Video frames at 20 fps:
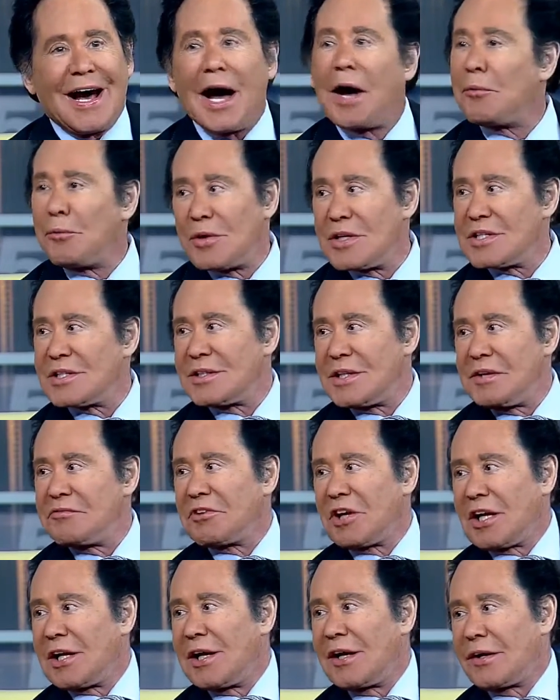even
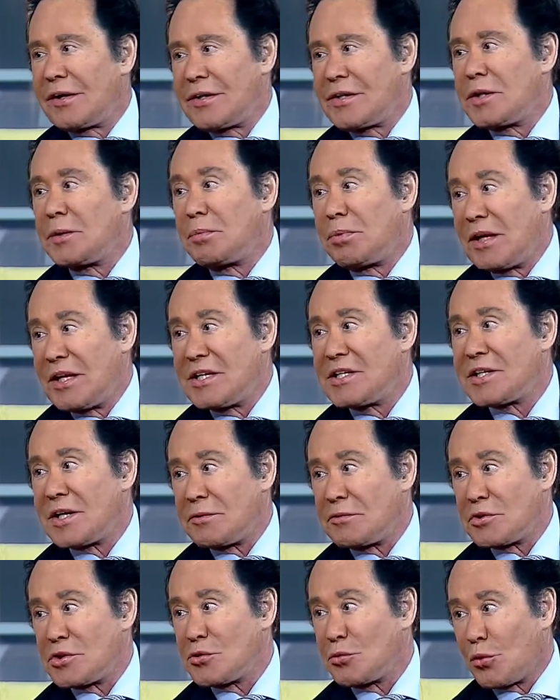allowed in the place
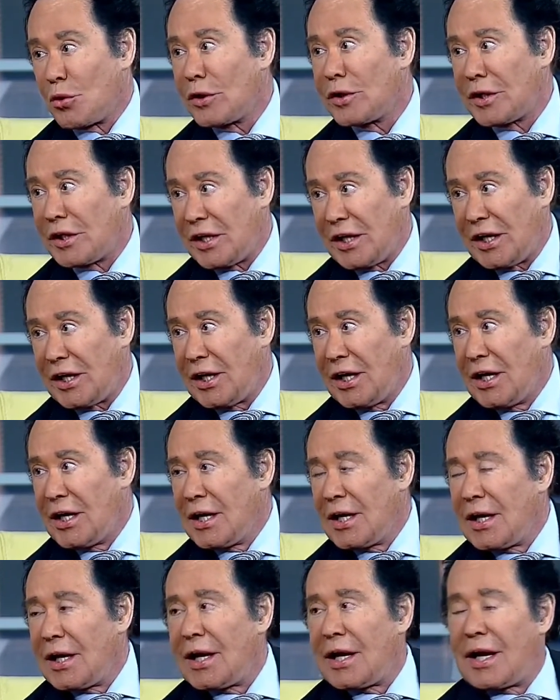I was working,
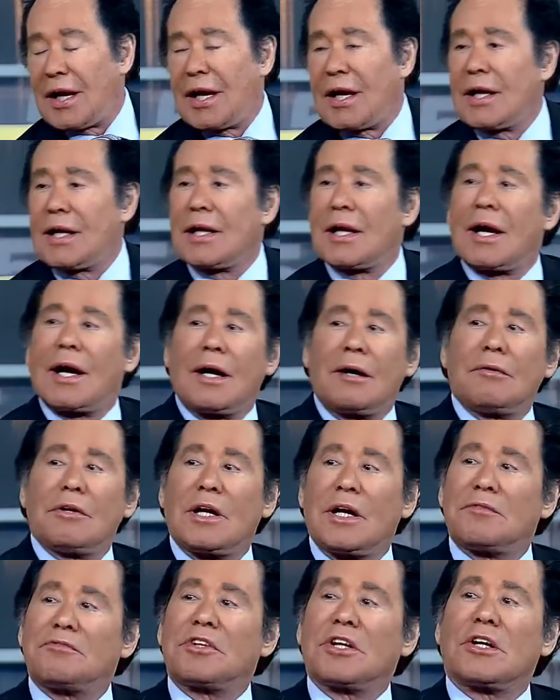and I
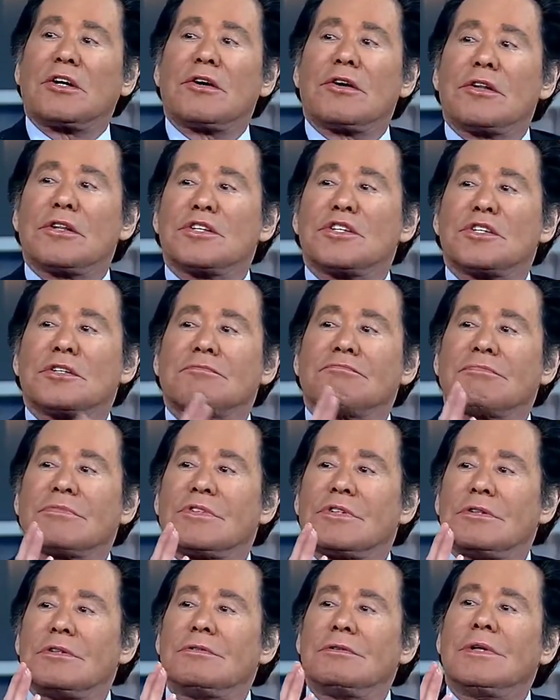would have to go
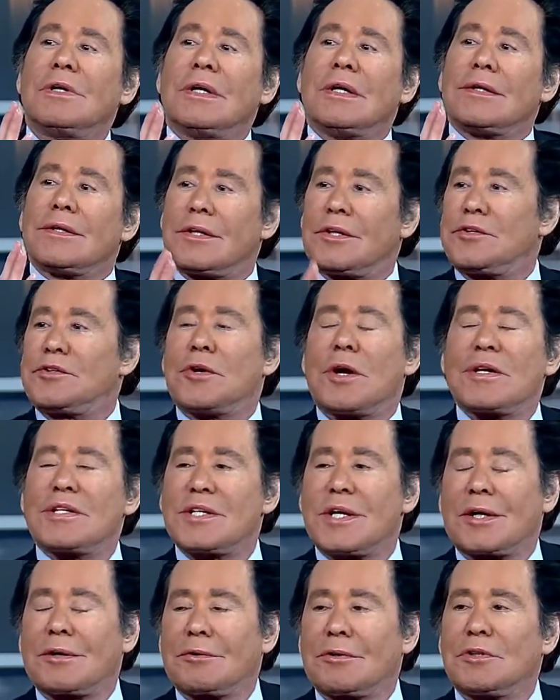to the
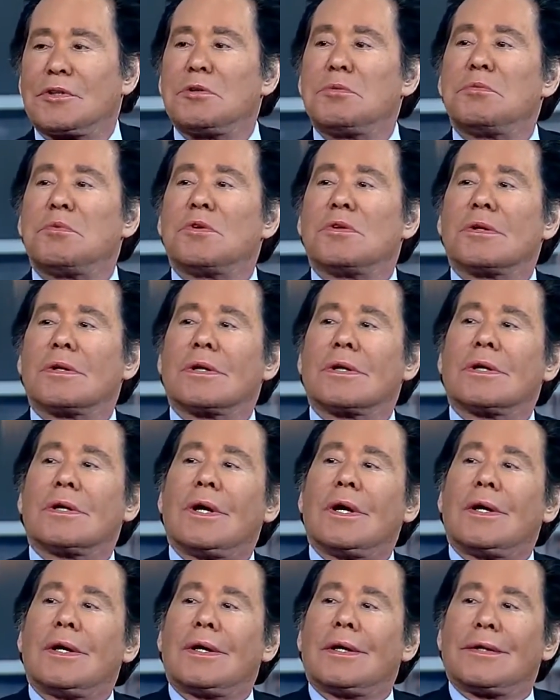dressing room or
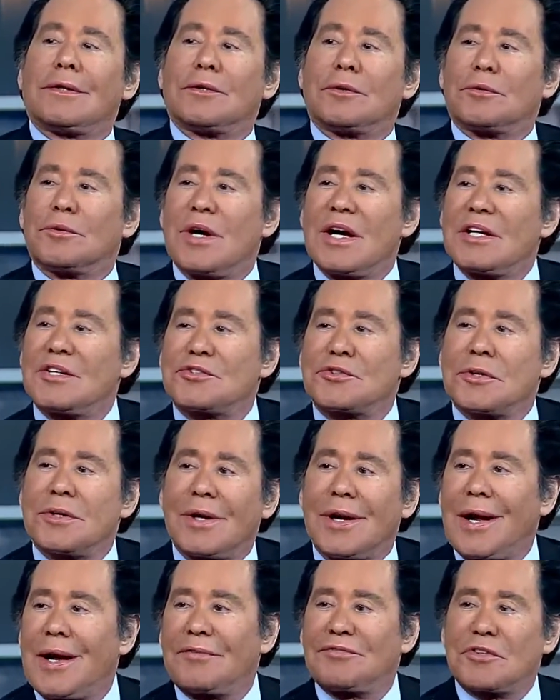the
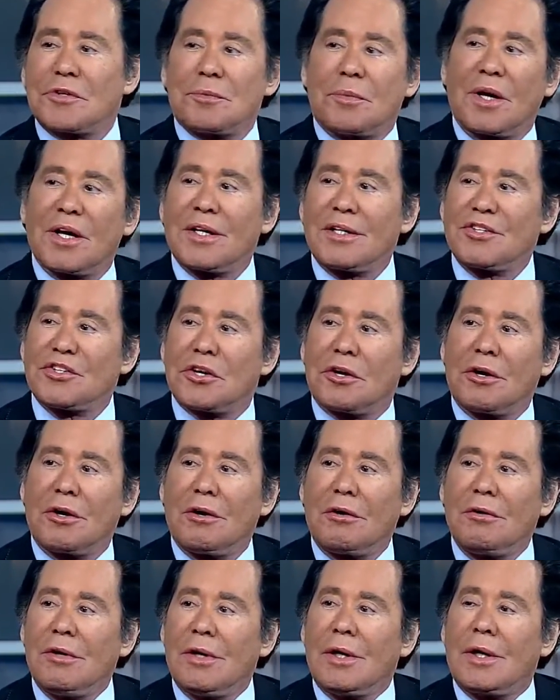restaurant after my
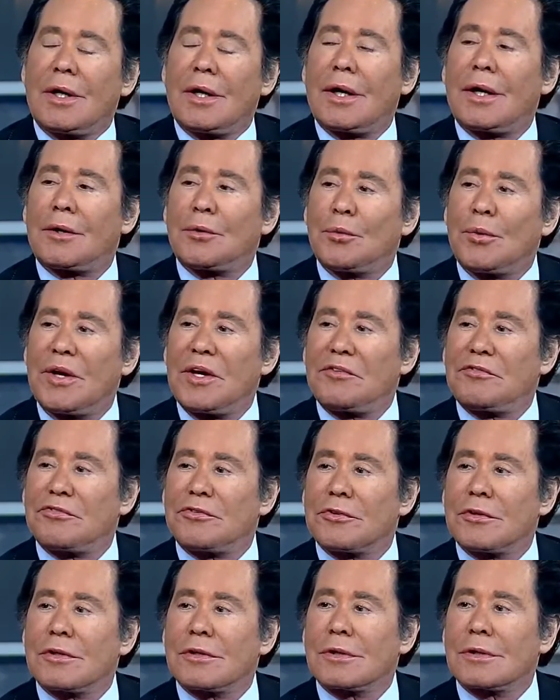show and wait
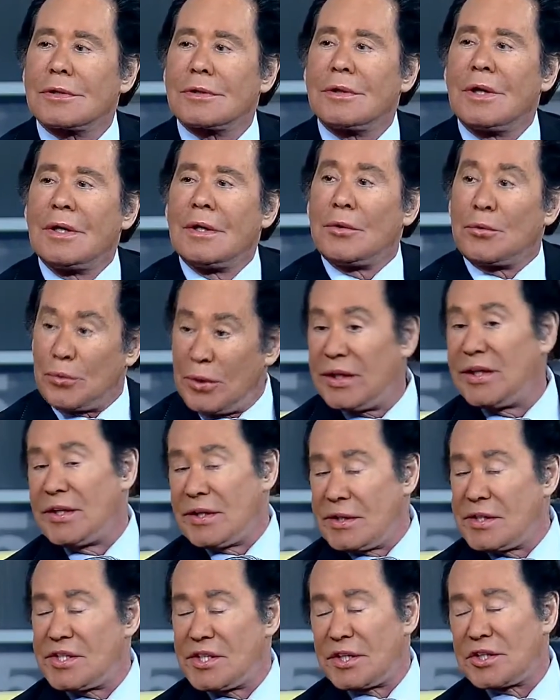for. We
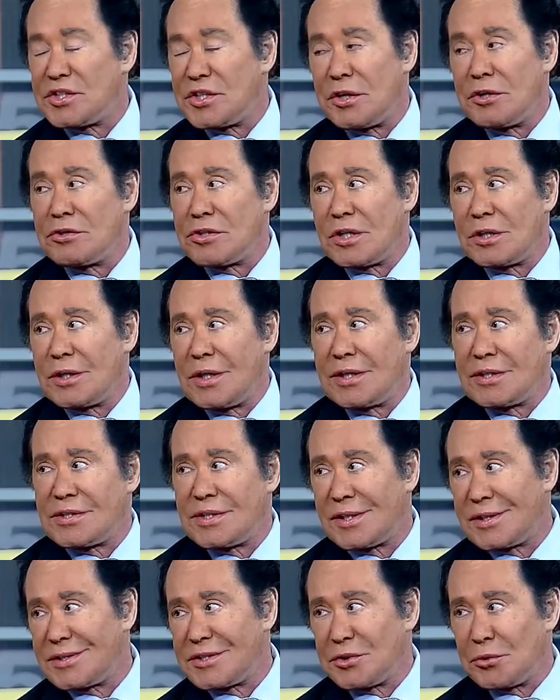did 6 shows a night,
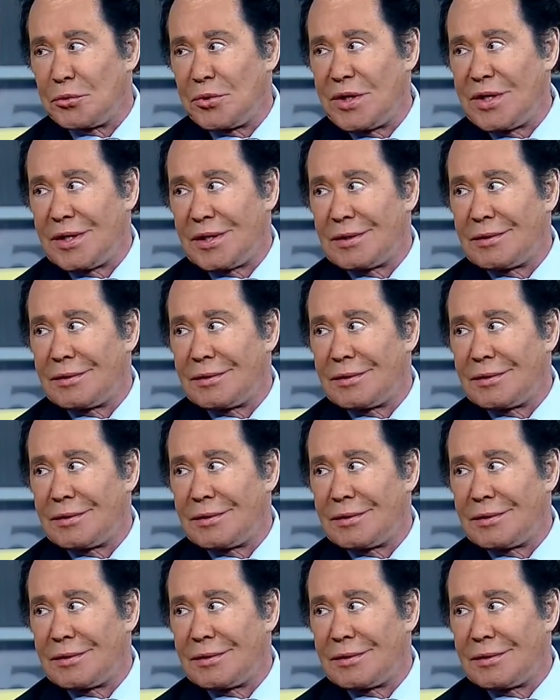6 a week.